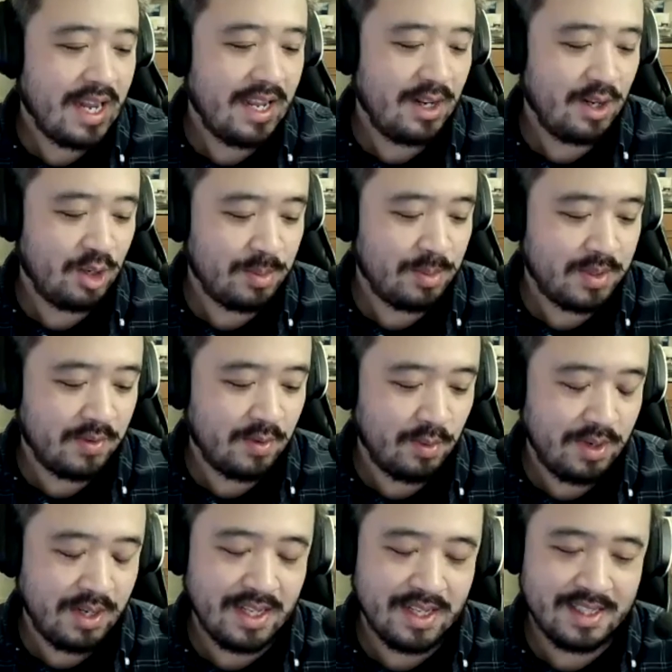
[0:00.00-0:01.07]
it in terms of a
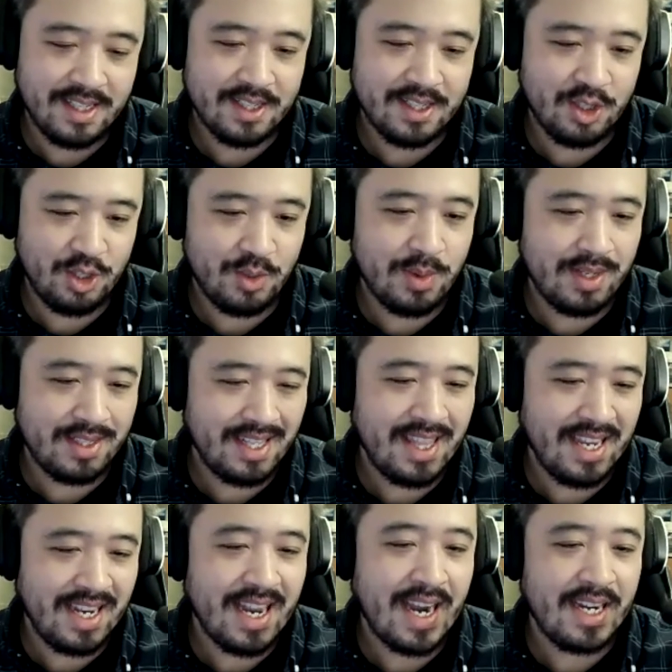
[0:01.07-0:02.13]
realistic situation, I
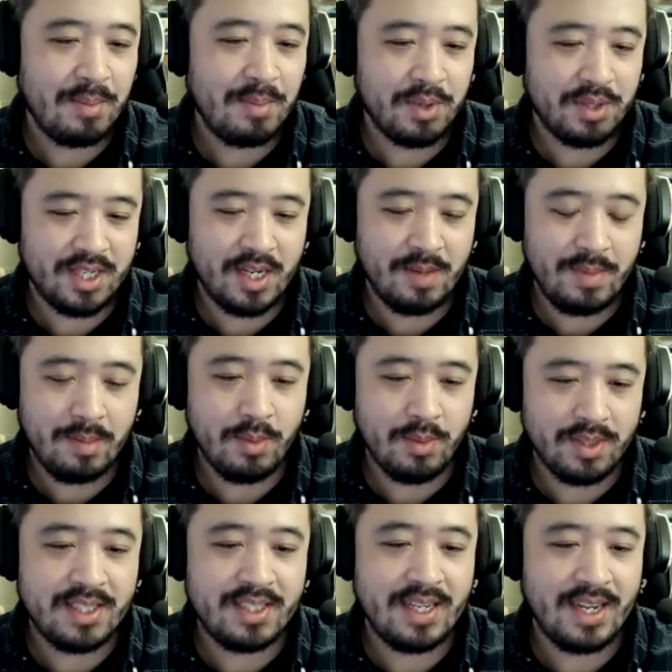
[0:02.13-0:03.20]
think 90% of people
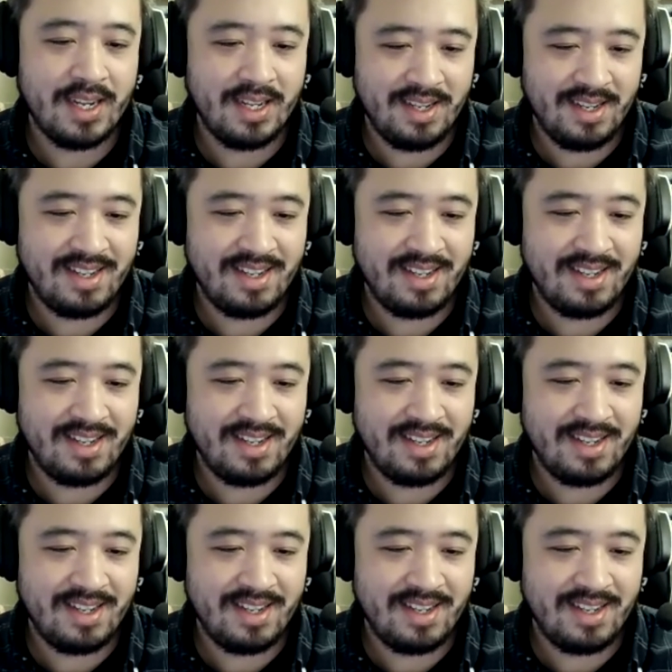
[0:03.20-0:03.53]
would stay.